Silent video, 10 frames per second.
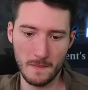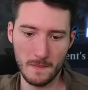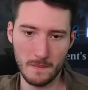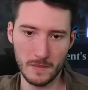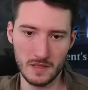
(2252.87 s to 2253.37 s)

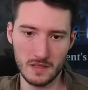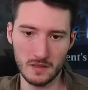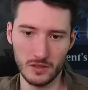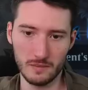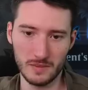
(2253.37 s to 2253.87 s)
But
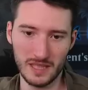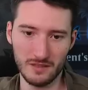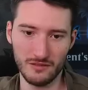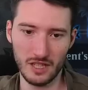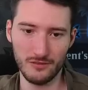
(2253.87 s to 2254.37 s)
still, I'm taking
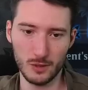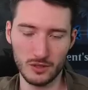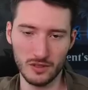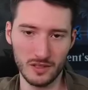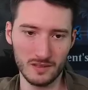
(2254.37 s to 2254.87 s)
5 per
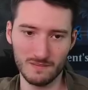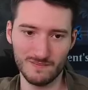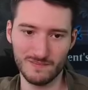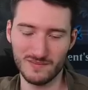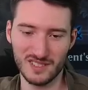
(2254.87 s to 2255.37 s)
turn.
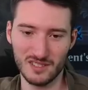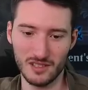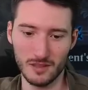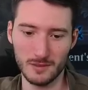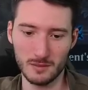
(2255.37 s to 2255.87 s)
It's not
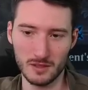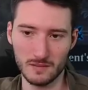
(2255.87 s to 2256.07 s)
optimal.